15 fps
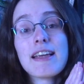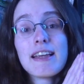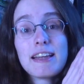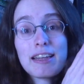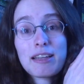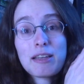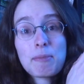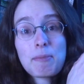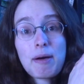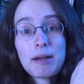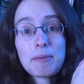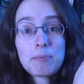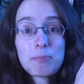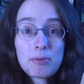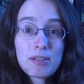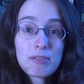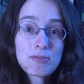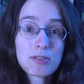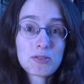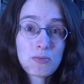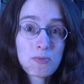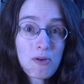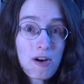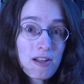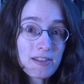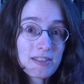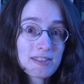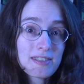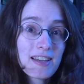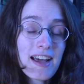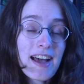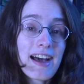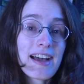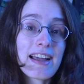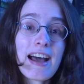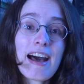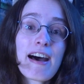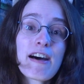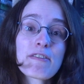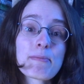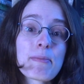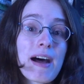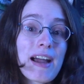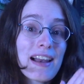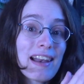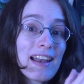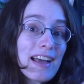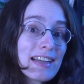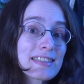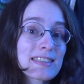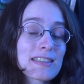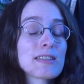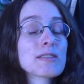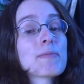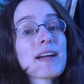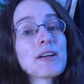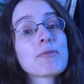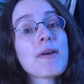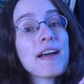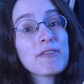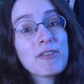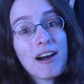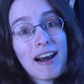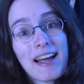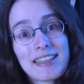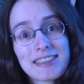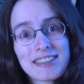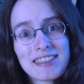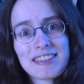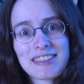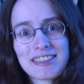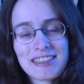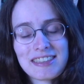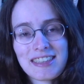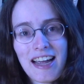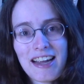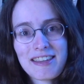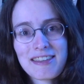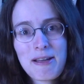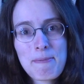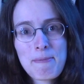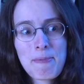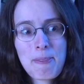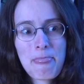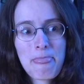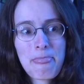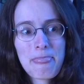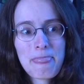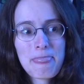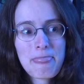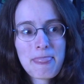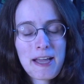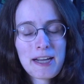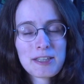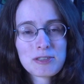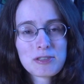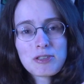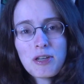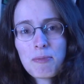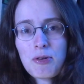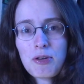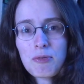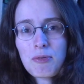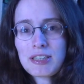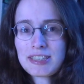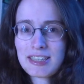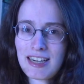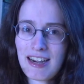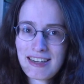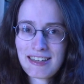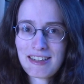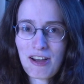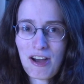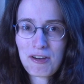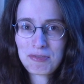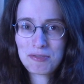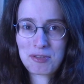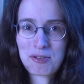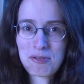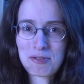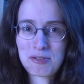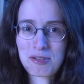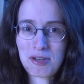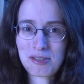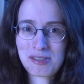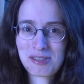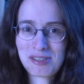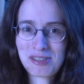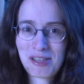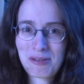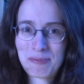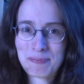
in my previous wallet I have my license my driver license inside someone was kind enough to just